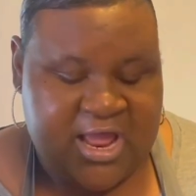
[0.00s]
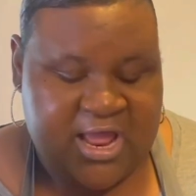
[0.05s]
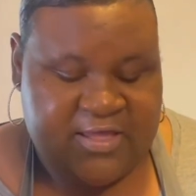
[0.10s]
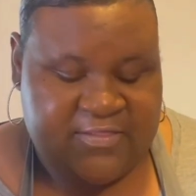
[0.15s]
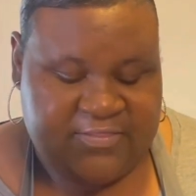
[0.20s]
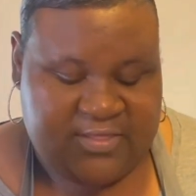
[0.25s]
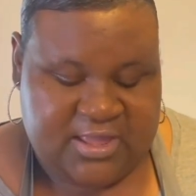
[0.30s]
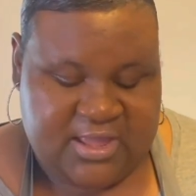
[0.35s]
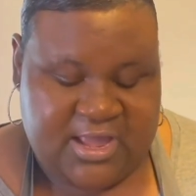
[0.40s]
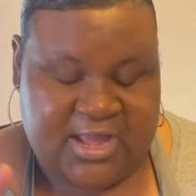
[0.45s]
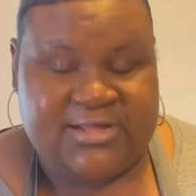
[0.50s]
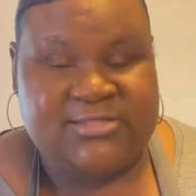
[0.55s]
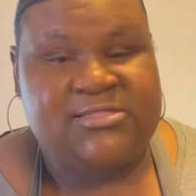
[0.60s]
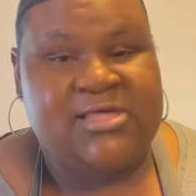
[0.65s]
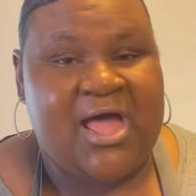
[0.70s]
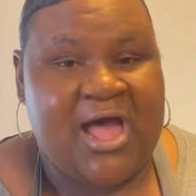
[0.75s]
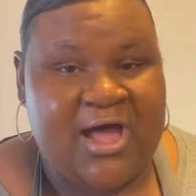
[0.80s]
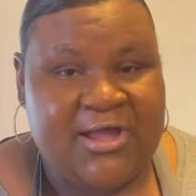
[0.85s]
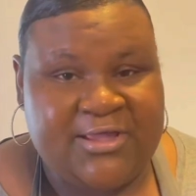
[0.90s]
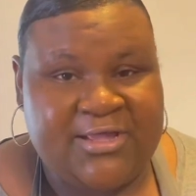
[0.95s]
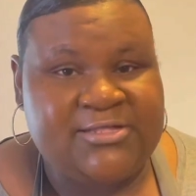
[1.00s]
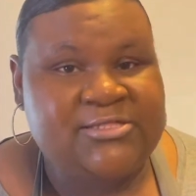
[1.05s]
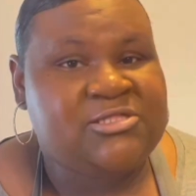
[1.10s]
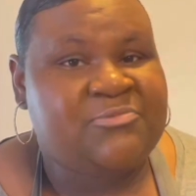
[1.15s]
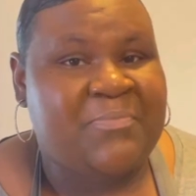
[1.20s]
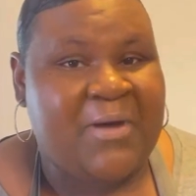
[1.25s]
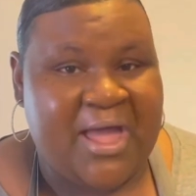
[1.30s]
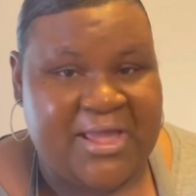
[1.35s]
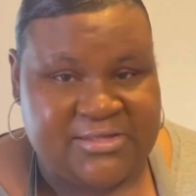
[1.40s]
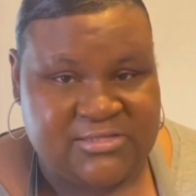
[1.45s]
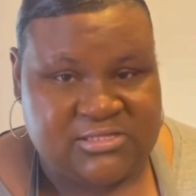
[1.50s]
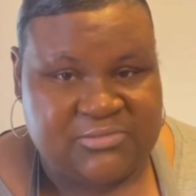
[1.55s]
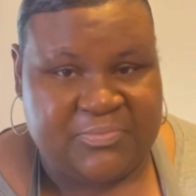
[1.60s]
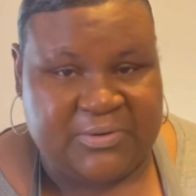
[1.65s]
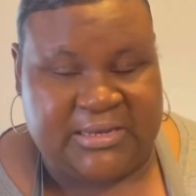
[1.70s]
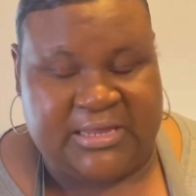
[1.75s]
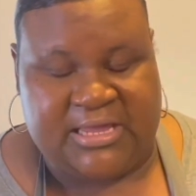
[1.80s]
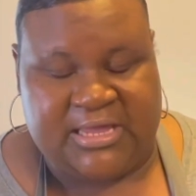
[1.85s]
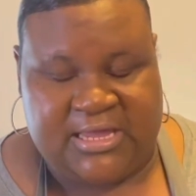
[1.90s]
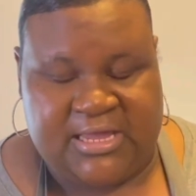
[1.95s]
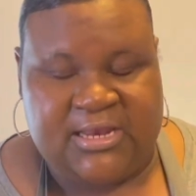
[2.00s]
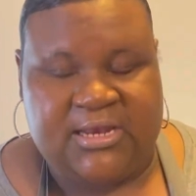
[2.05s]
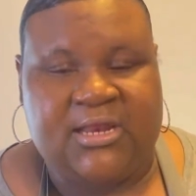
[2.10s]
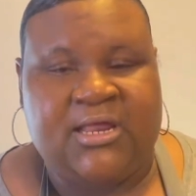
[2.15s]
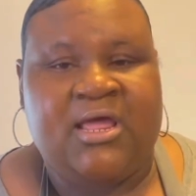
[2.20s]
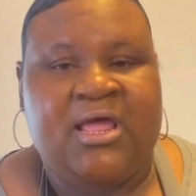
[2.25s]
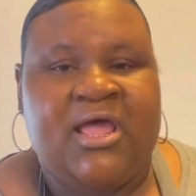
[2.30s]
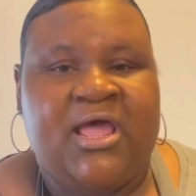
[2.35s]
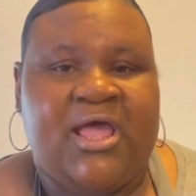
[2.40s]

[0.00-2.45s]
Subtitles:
the Italian spice blend.